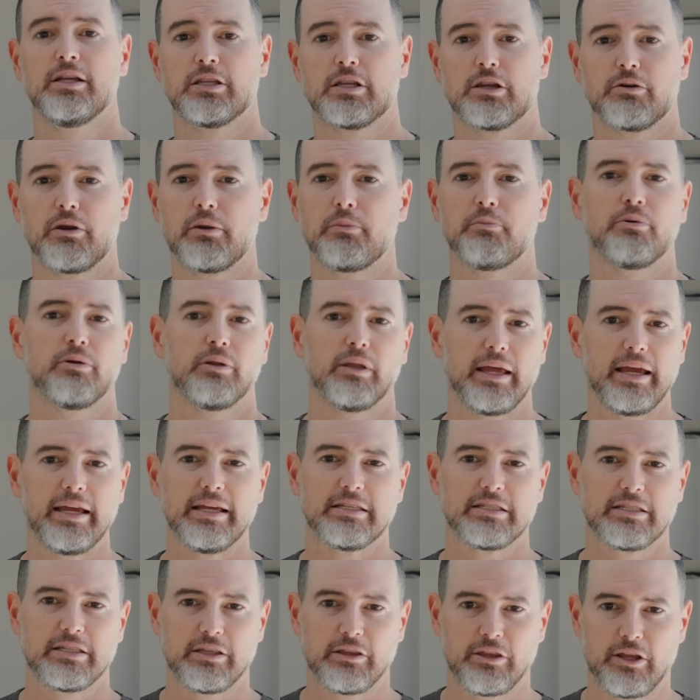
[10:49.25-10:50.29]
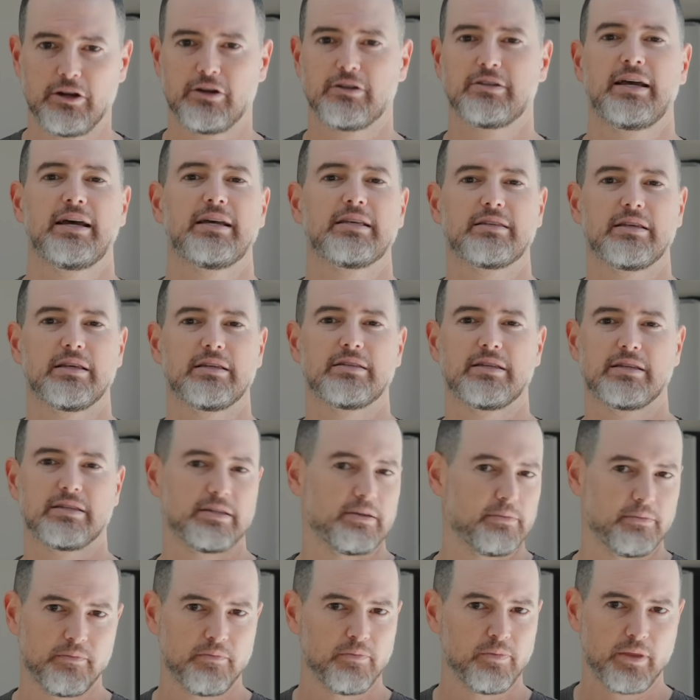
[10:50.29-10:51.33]
to replace their Tesla
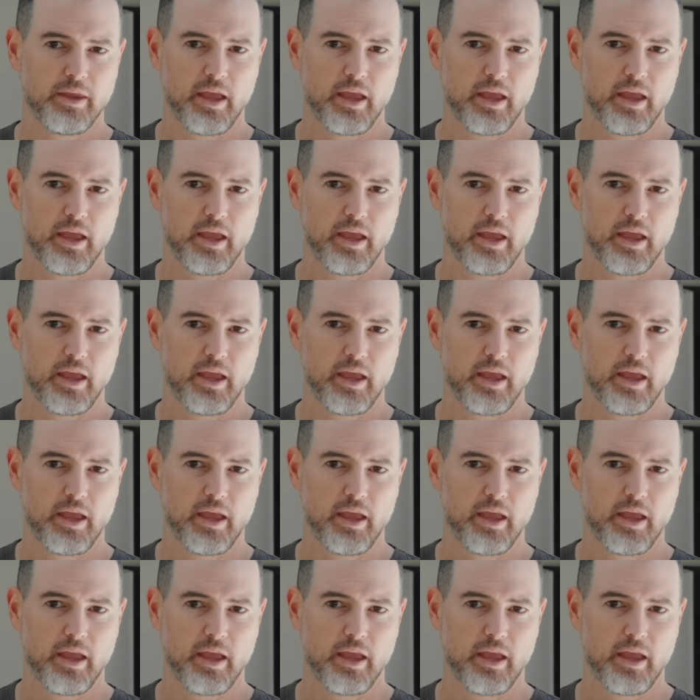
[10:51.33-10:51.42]
system.